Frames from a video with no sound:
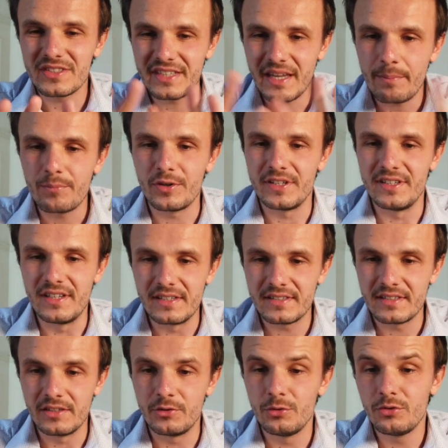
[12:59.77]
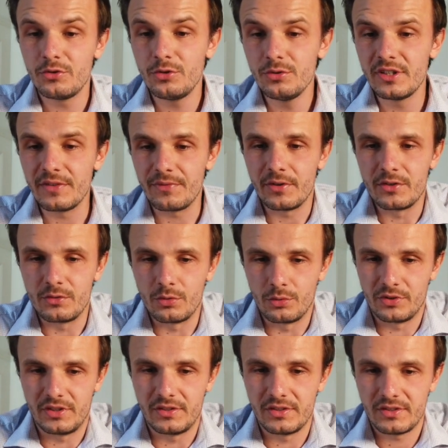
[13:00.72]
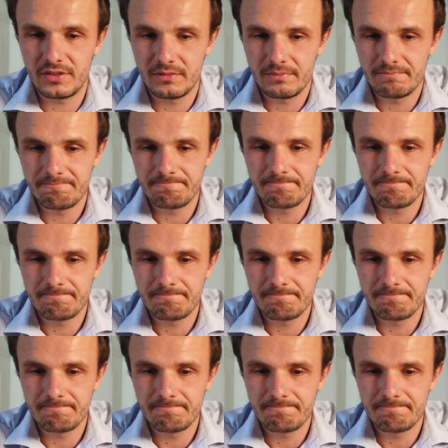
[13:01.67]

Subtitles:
separate this into two different sources.